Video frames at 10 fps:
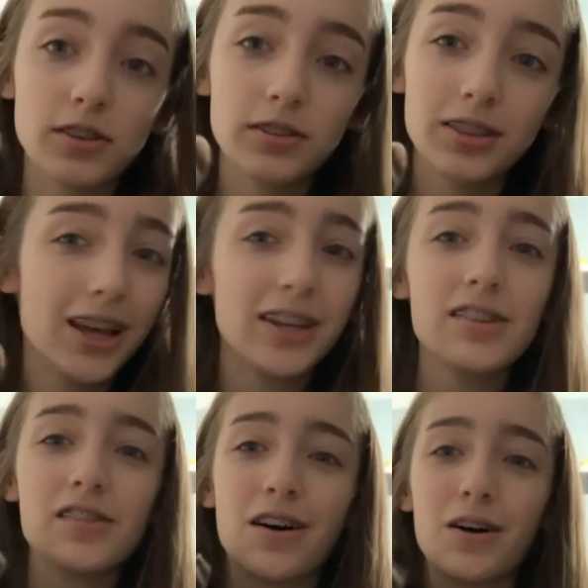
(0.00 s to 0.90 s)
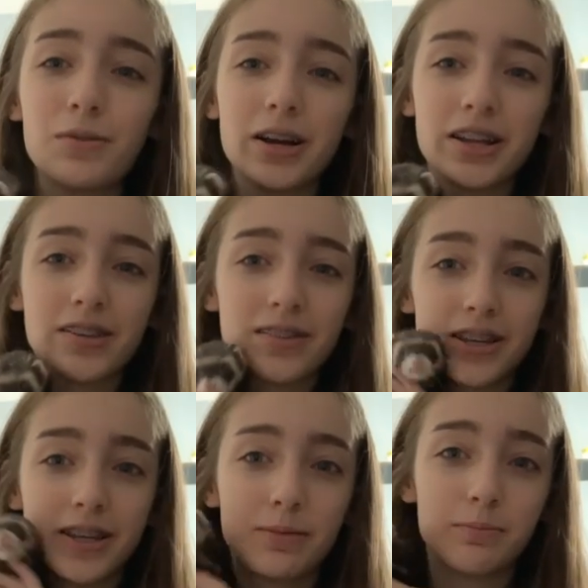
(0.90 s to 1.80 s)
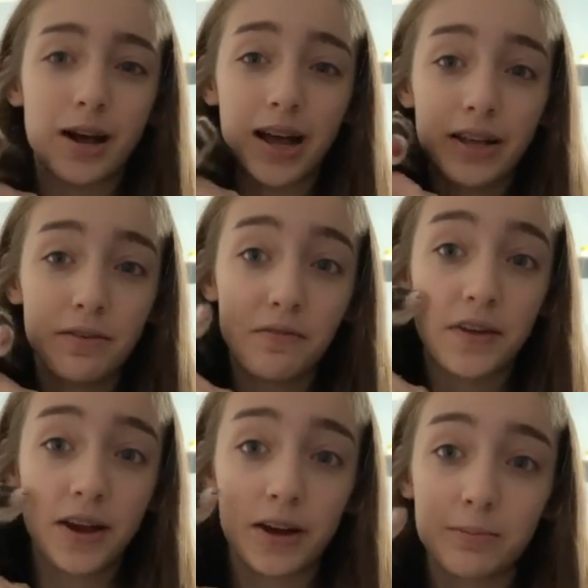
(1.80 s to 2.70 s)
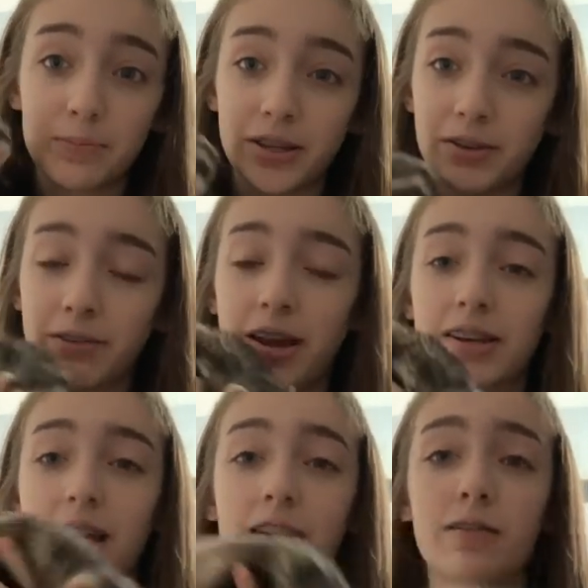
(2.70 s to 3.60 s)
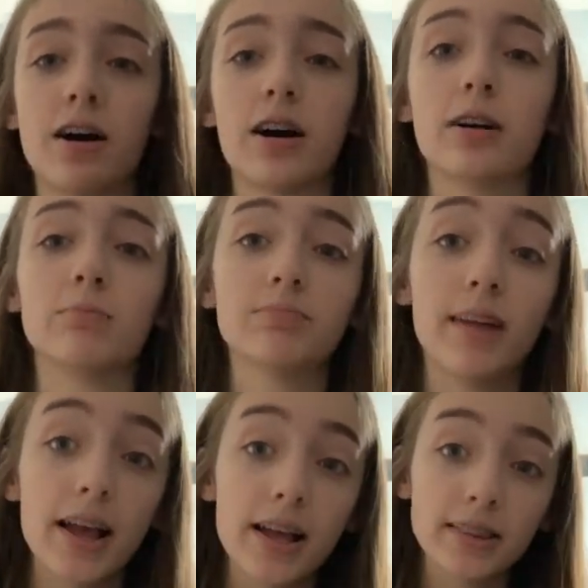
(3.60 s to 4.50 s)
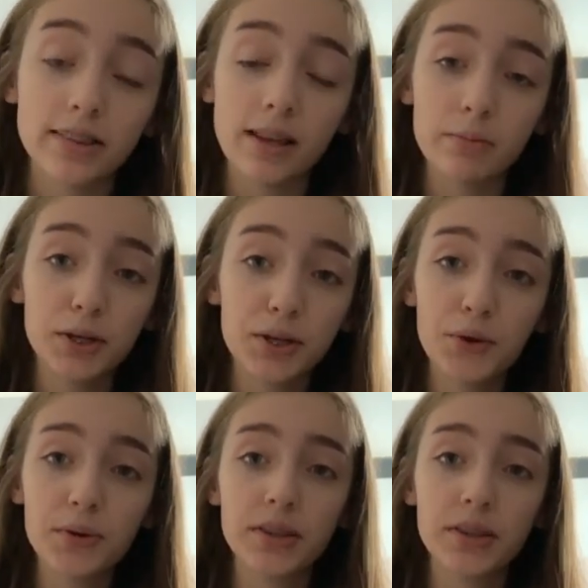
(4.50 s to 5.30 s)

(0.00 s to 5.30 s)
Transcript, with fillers: that is all what is in my ferret bin right now. Um, let me know in the